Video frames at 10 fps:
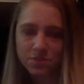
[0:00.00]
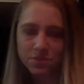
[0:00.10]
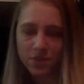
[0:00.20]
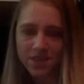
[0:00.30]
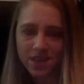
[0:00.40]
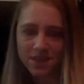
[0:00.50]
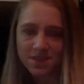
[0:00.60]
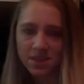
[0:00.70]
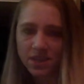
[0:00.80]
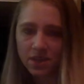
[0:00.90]
20
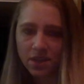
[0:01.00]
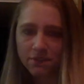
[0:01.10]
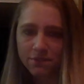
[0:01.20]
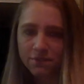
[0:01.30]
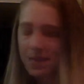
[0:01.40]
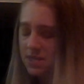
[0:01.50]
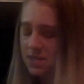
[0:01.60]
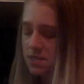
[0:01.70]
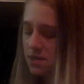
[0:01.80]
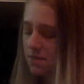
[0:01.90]
seconds like a lot of
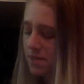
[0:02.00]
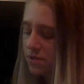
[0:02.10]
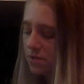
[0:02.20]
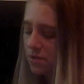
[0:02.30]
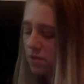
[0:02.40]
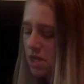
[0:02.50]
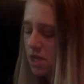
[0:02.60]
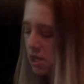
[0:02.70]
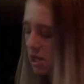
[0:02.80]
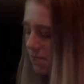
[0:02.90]
classes that I've been to.
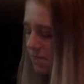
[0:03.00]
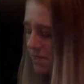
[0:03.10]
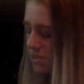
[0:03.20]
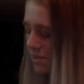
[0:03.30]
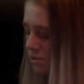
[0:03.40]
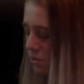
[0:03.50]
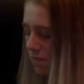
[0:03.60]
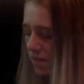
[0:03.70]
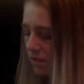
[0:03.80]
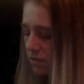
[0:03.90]
So I don't think you'll